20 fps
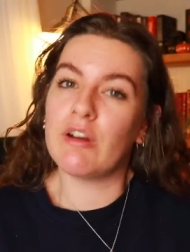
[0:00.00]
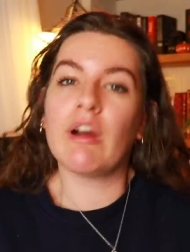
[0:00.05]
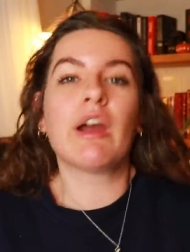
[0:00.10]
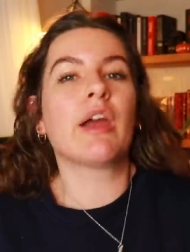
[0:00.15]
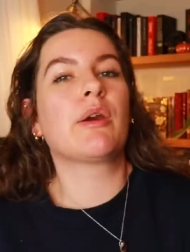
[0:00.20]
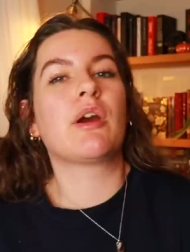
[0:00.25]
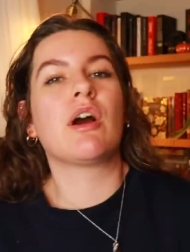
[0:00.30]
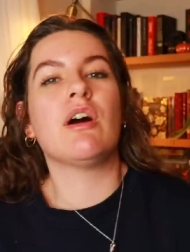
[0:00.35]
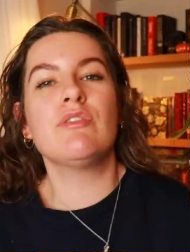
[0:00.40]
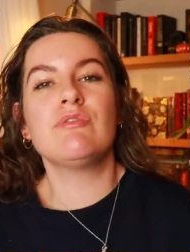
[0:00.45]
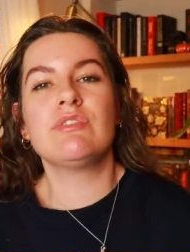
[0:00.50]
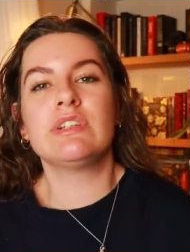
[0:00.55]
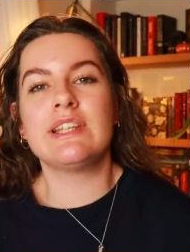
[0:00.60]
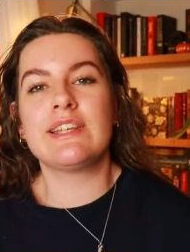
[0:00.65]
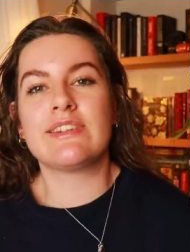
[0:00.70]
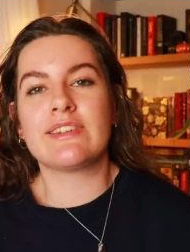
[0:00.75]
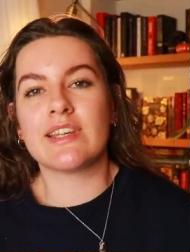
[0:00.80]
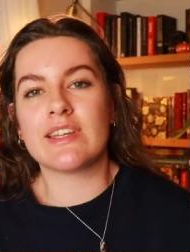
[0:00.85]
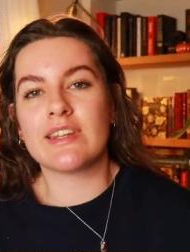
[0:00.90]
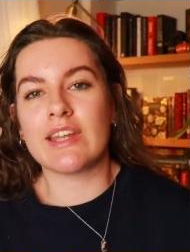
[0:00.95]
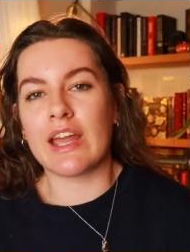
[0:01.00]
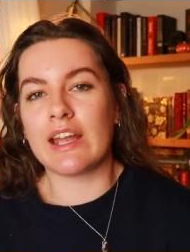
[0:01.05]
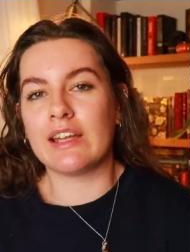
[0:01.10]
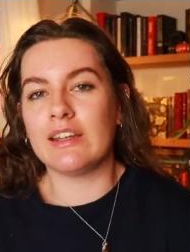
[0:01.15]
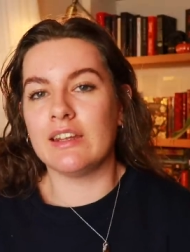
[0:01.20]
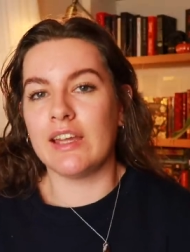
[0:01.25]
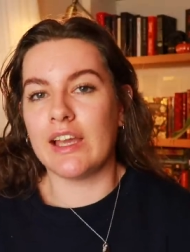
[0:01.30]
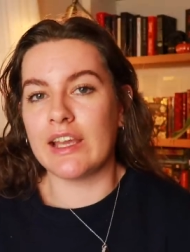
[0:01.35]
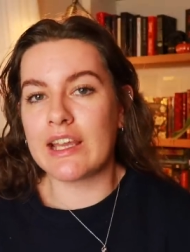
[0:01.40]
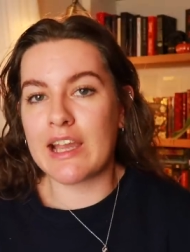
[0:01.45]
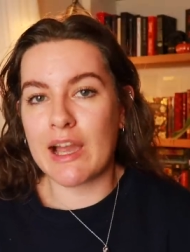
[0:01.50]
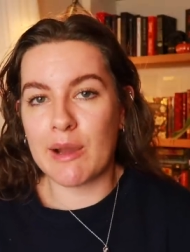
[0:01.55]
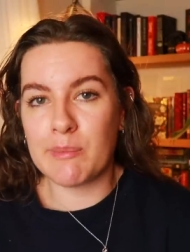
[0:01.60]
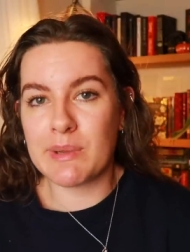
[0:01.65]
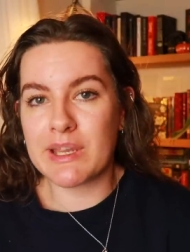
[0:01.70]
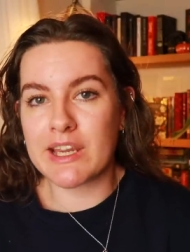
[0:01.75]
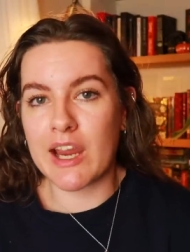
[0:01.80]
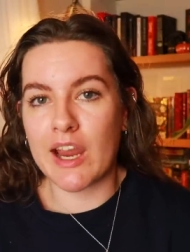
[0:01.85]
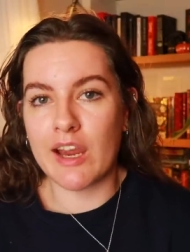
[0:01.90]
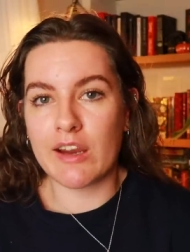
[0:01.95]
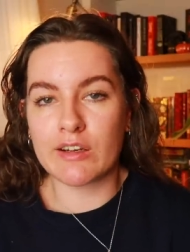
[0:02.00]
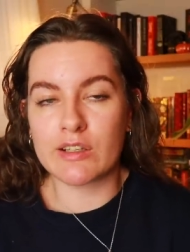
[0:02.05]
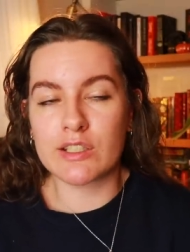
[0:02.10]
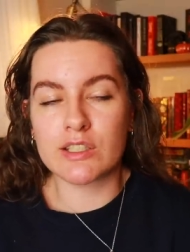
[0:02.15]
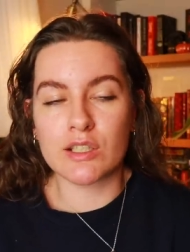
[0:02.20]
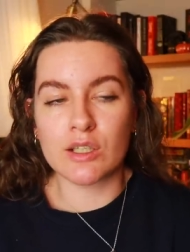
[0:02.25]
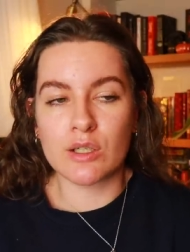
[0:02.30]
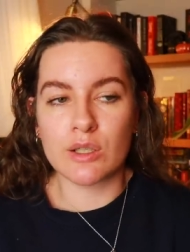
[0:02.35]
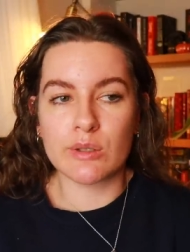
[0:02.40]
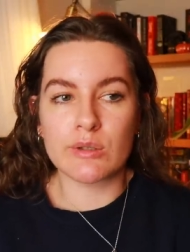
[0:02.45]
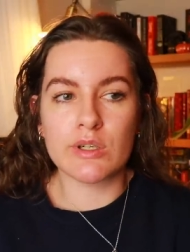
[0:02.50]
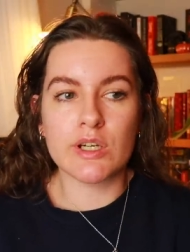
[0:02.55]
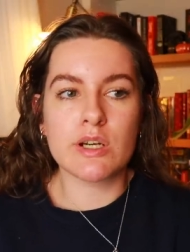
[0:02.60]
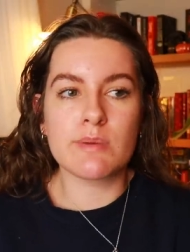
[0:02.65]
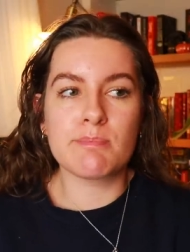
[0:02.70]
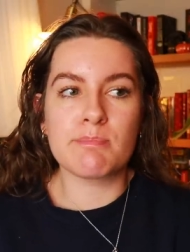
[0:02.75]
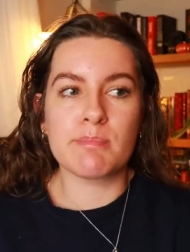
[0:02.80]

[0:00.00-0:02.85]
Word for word: I can't really say that I like our main character Oren,